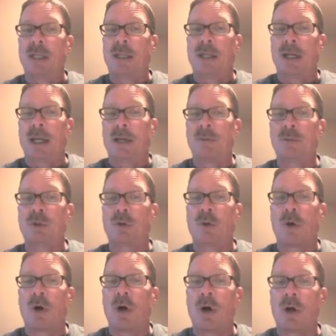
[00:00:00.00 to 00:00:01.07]
The names are
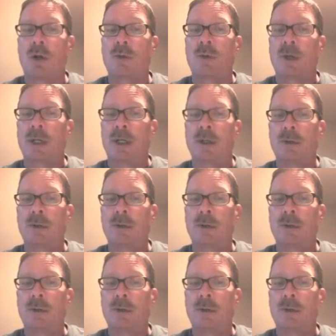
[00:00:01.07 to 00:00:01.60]
all